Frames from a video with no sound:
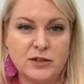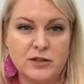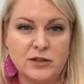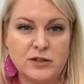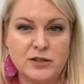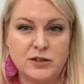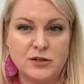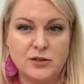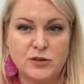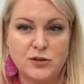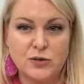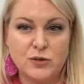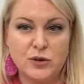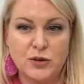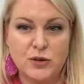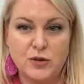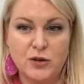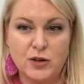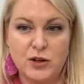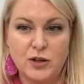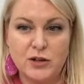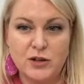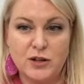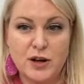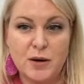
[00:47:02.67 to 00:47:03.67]
to
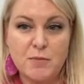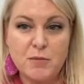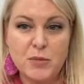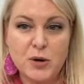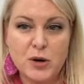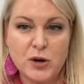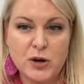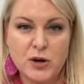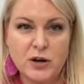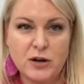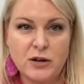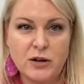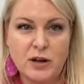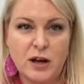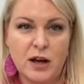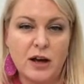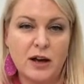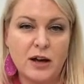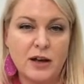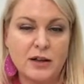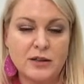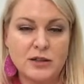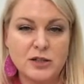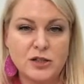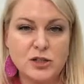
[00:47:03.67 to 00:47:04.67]
the number
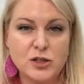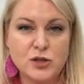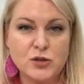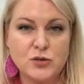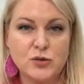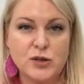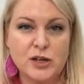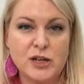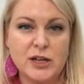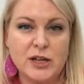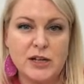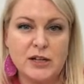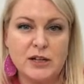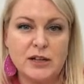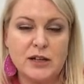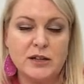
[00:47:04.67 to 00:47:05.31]
on the screen.